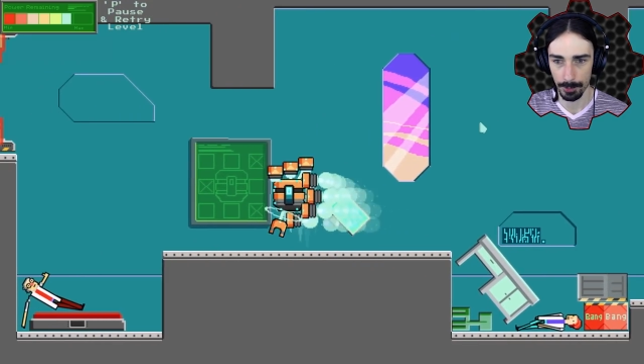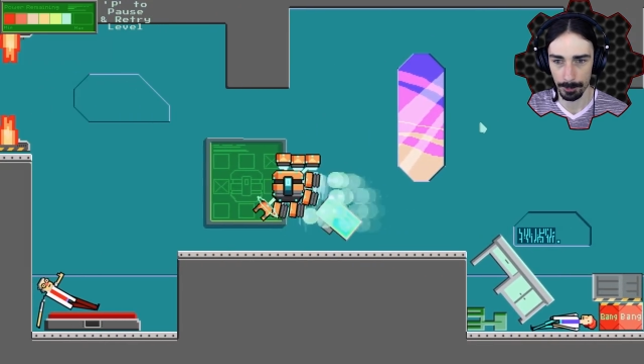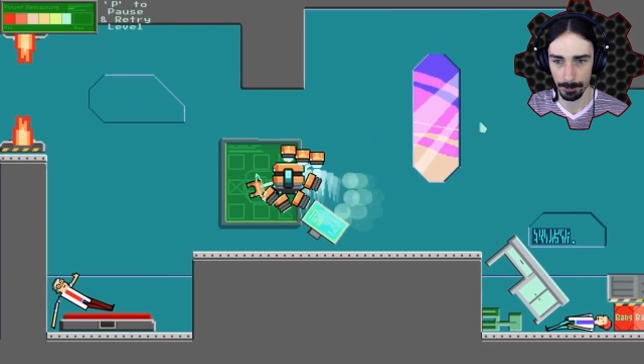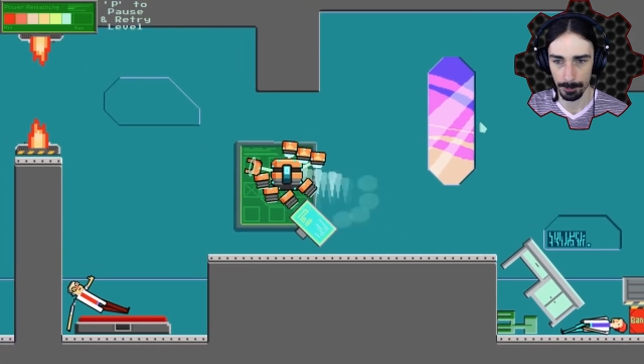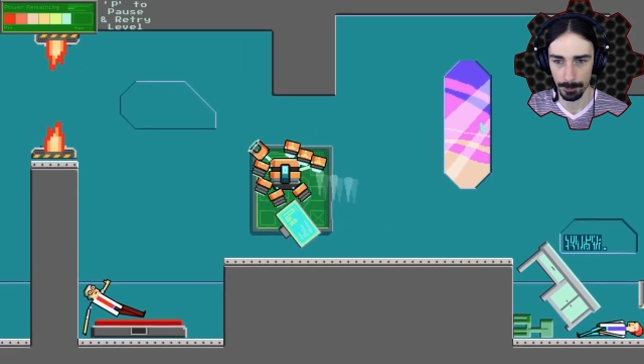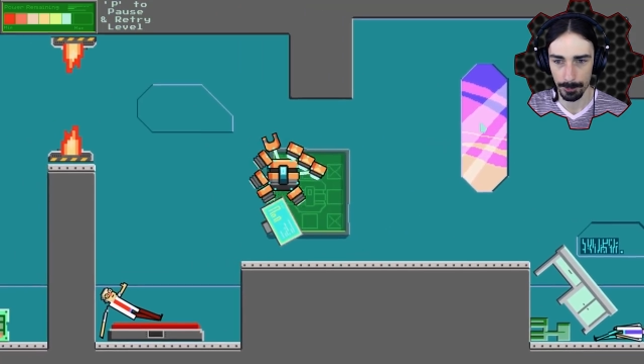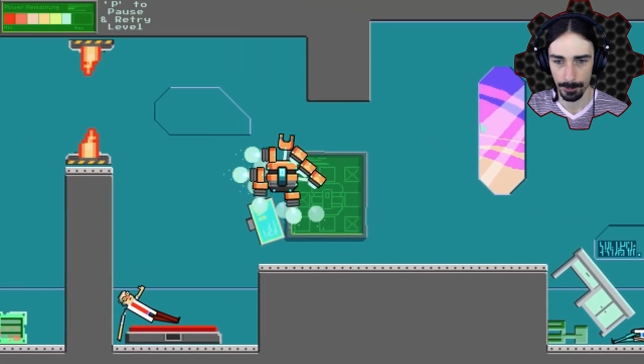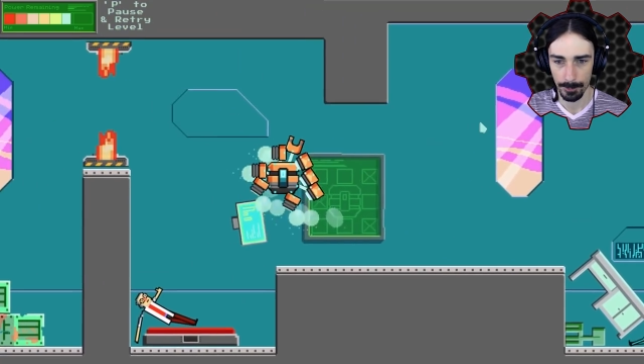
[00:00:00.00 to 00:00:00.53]

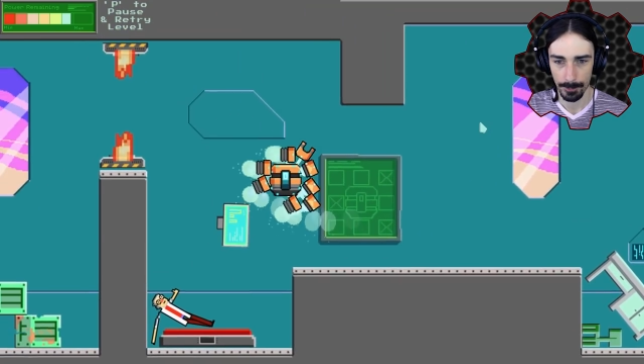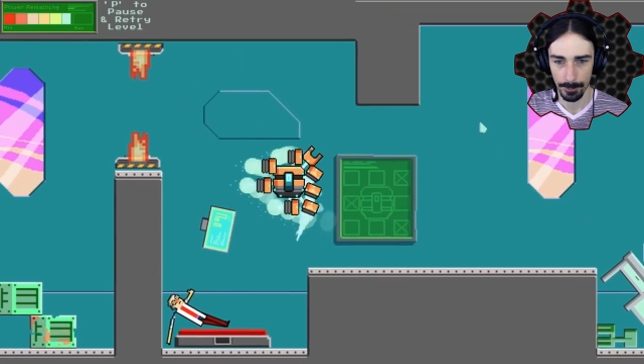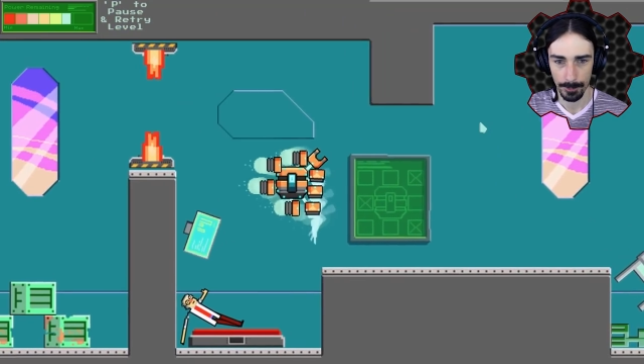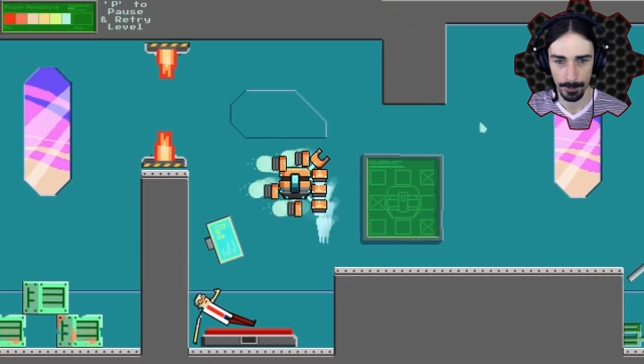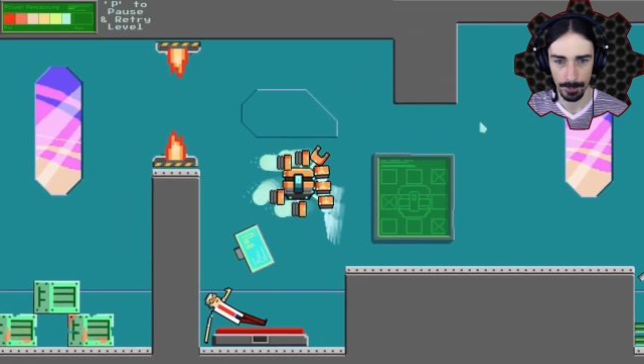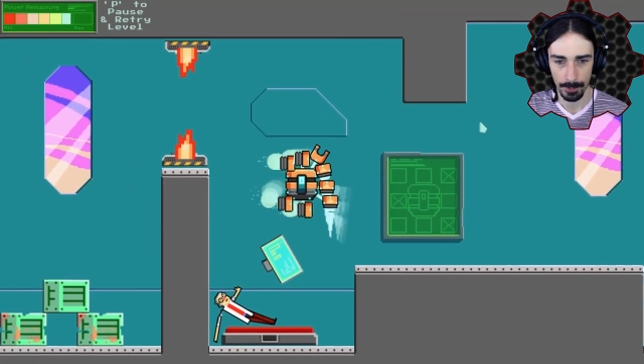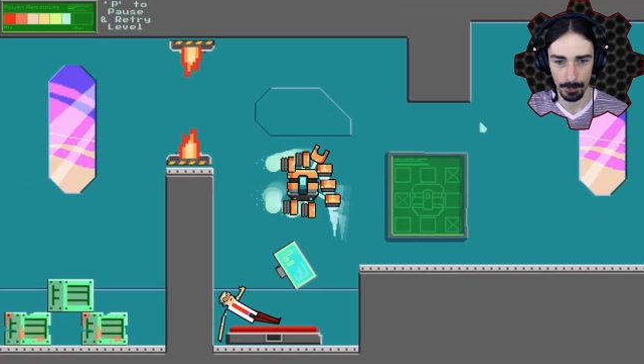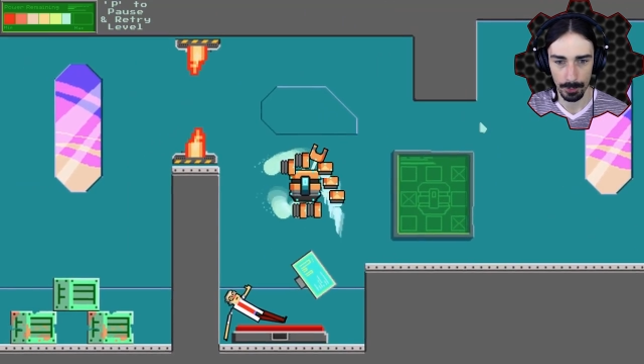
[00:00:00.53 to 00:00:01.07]
whoop,
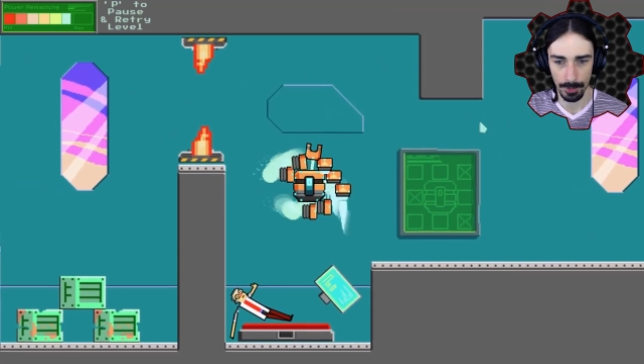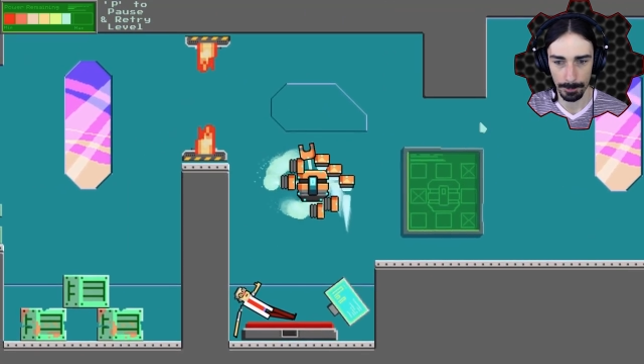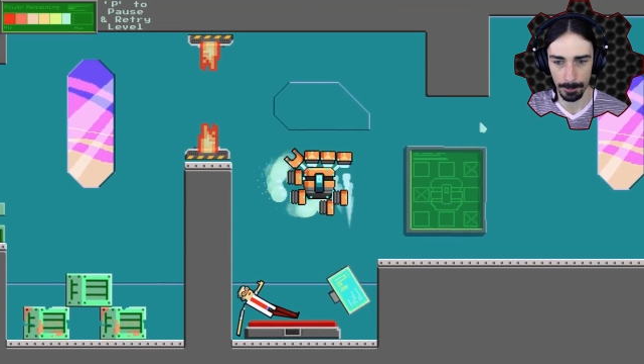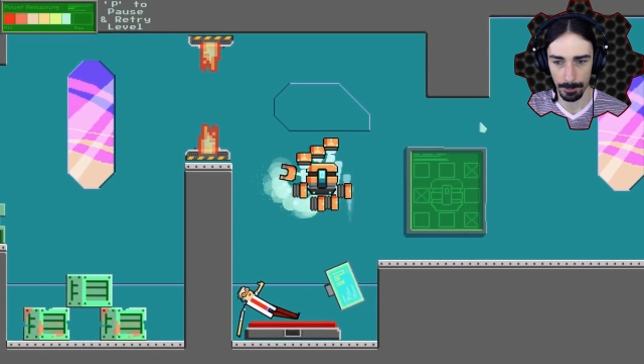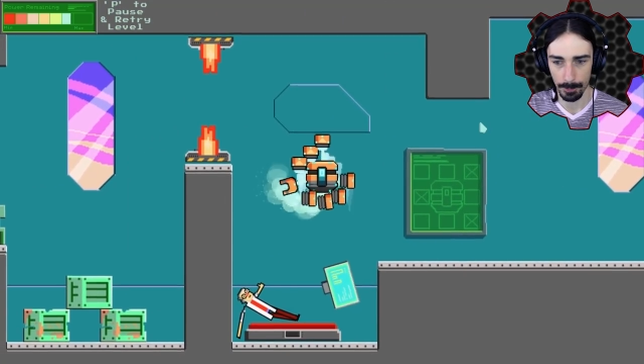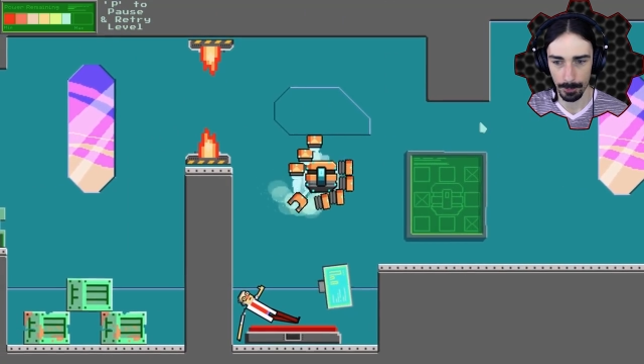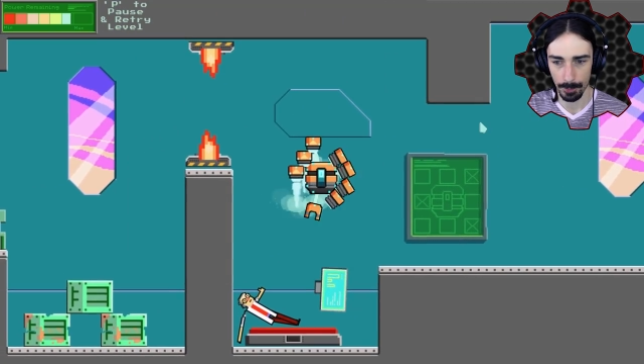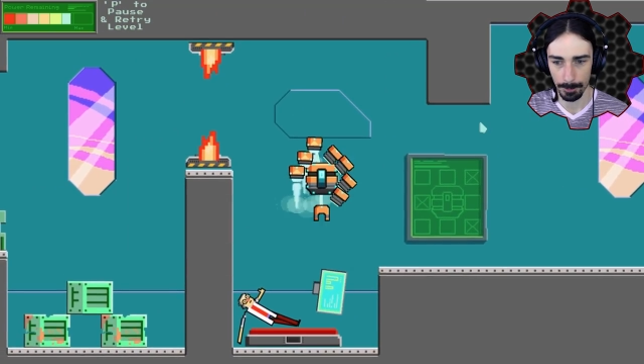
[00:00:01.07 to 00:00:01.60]
whoop,
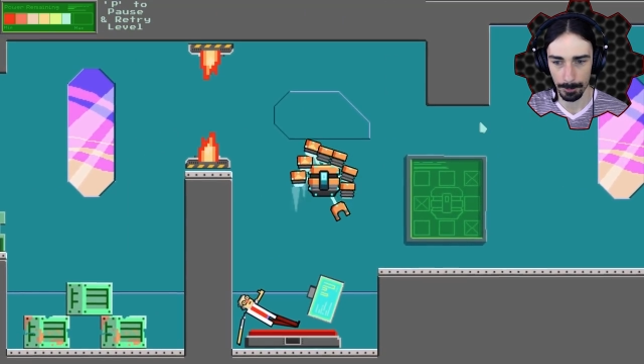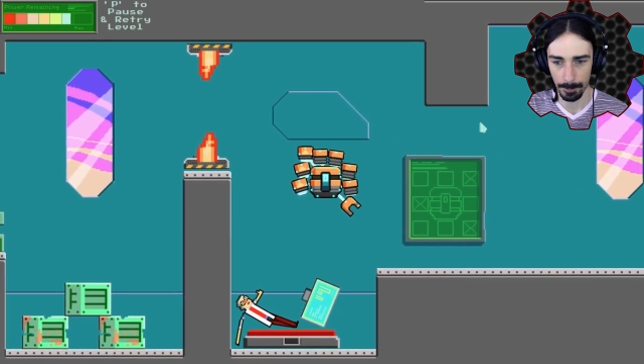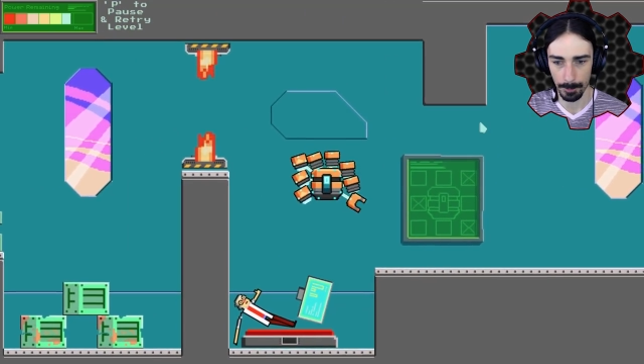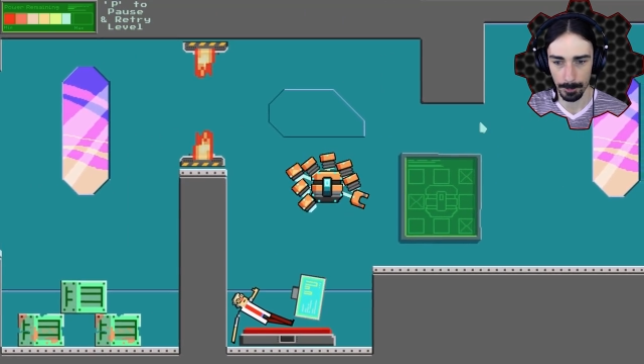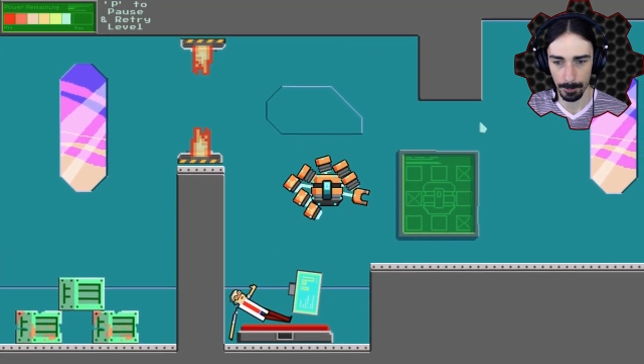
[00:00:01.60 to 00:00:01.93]
whoop.